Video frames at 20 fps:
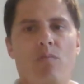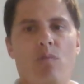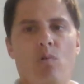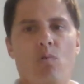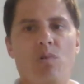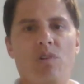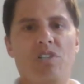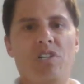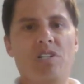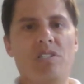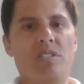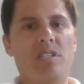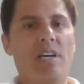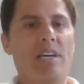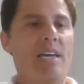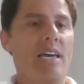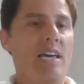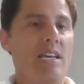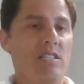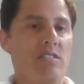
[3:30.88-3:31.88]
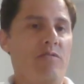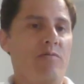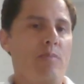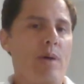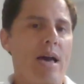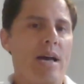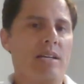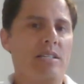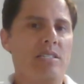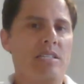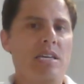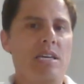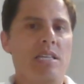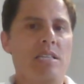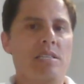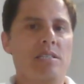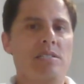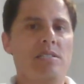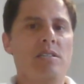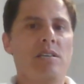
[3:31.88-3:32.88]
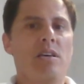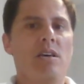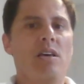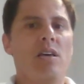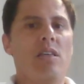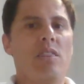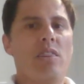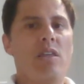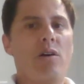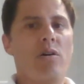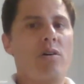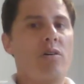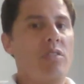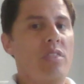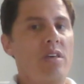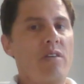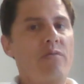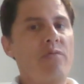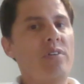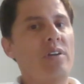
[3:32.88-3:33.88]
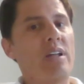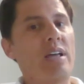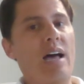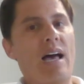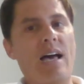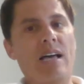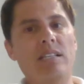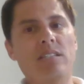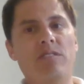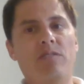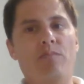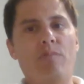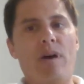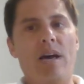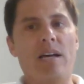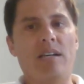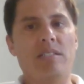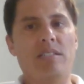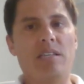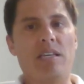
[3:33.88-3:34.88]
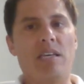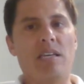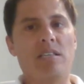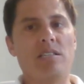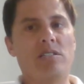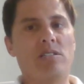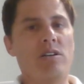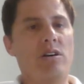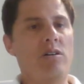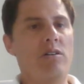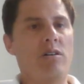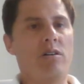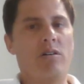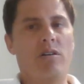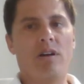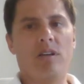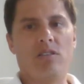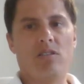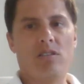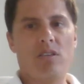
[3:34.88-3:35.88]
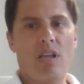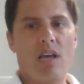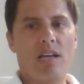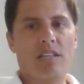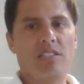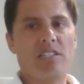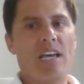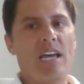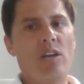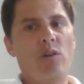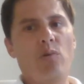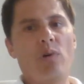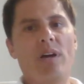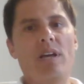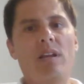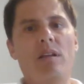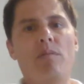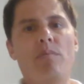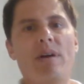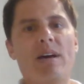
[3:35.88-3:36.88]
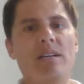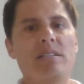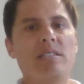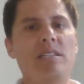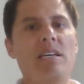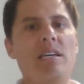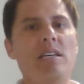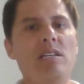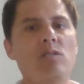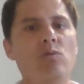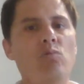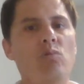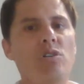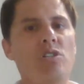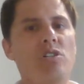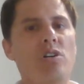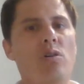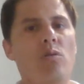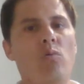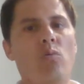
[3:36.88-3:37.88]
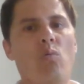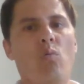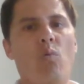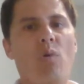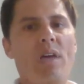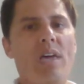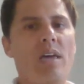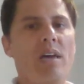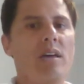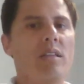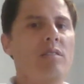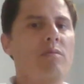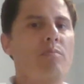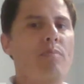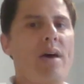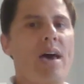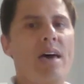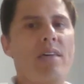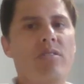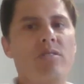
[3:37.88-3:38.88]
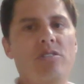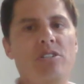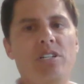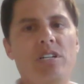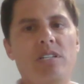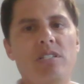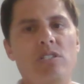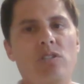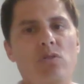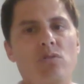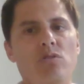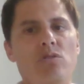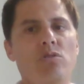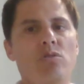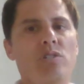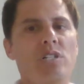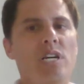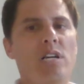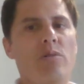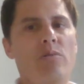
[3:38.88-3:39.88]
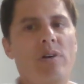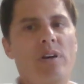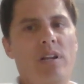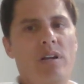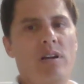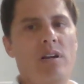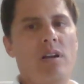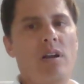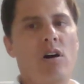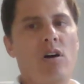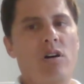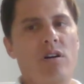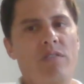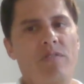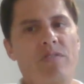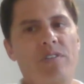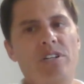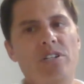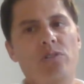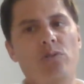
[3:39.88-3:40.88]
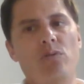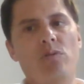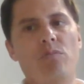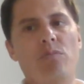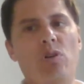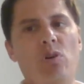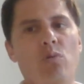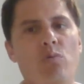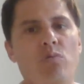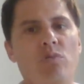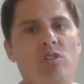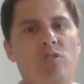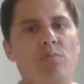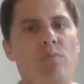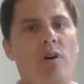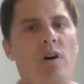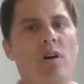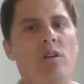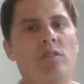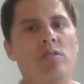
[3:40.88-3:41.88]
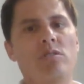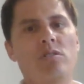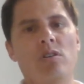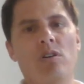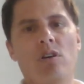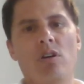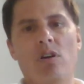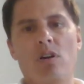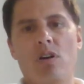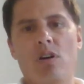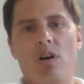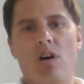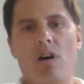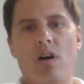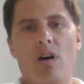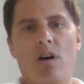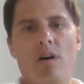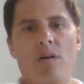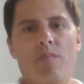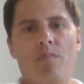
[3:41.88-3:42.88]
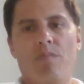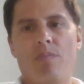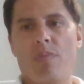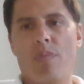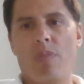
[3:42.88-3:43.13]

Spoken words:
which is the case of vaccines. There are different kinds of vaccines. There are attenuated vaccines, which are weakened pathogens used to generate an artificial immune response um,